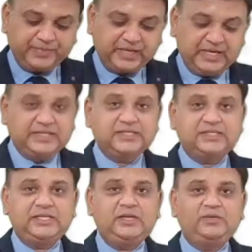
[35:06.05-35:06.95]
less
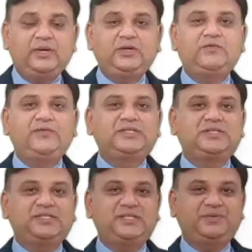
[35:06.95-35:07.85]
sale value of
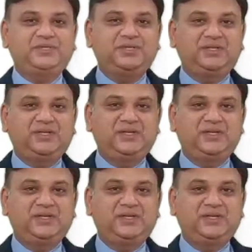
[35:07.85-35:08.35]
existing machinery.